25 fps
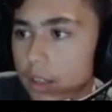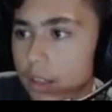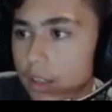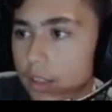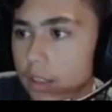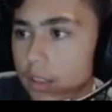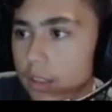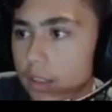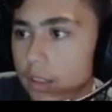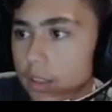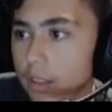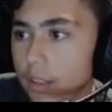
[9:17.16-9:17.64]

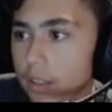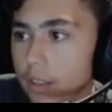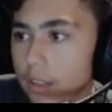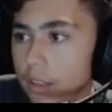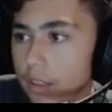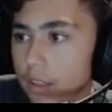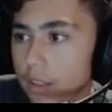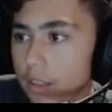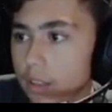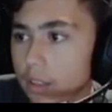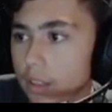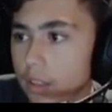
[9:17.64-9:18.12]

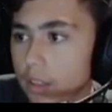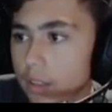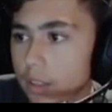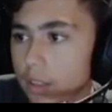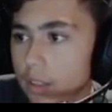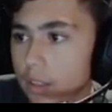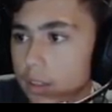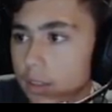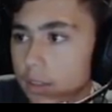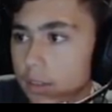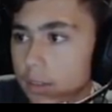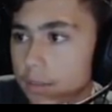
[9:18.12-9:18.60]

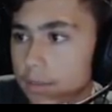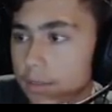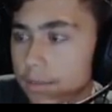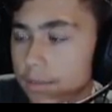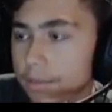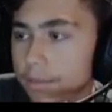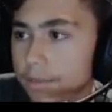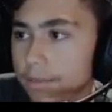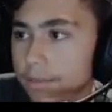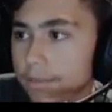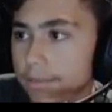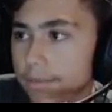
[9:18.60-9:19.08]

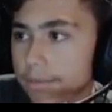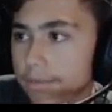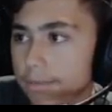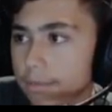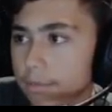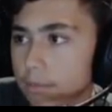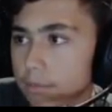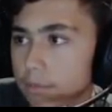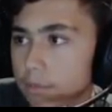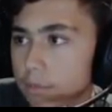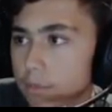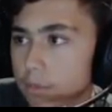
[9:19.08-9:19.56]

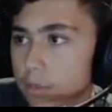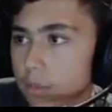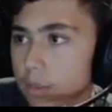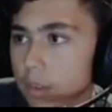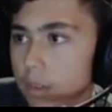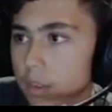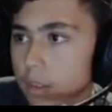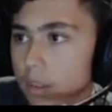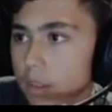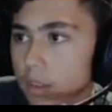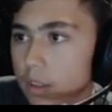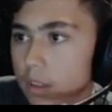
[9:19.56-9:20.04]

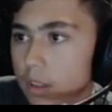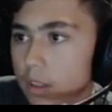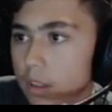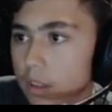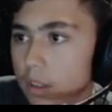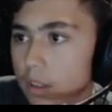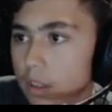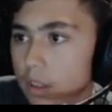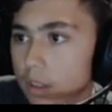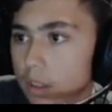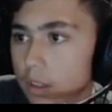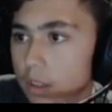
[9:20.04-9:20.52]

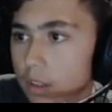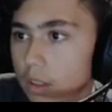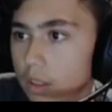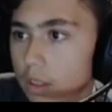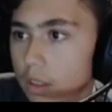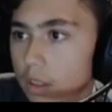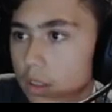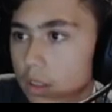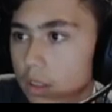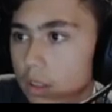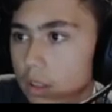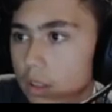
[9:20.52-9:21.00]

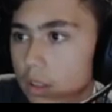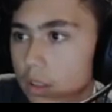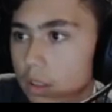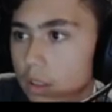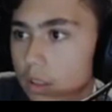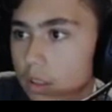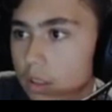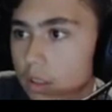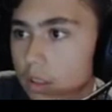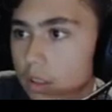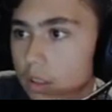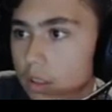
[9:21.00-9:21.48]

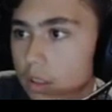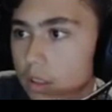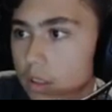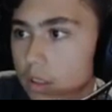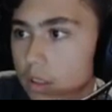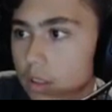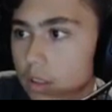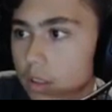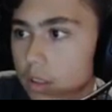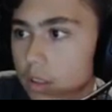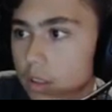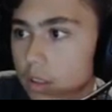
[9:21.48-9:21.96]

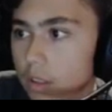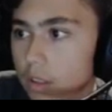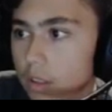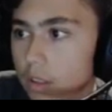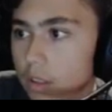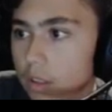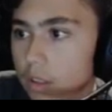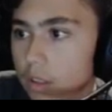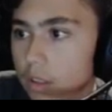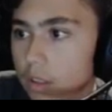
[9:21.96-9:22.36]
[no speech]